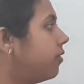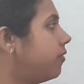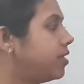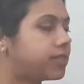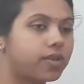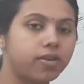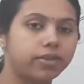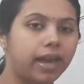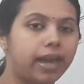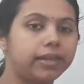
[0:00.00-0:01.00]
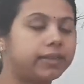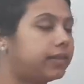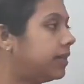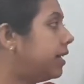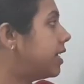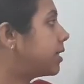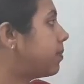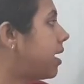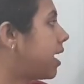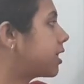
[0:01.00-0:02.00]
we saw that the
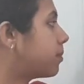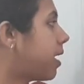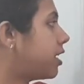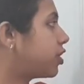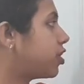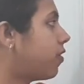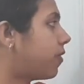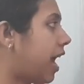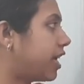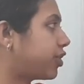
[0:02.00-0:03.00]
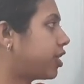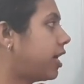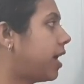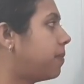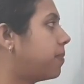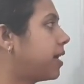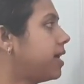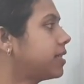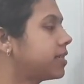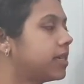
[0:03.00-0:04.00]
decimal expansion of rational number
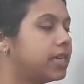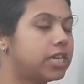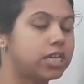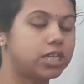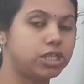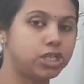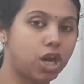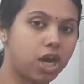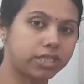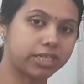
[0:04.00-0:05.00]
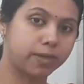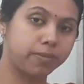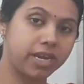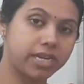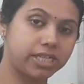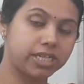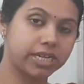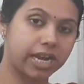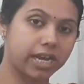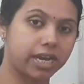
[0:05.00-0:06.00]
is non-terminating
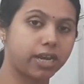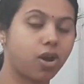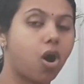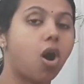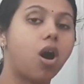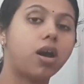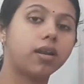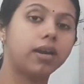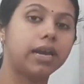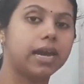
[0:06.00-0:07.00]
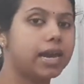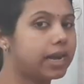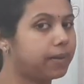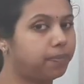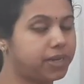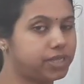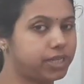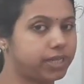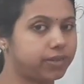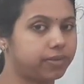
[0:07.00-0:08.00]
recurring or repeating.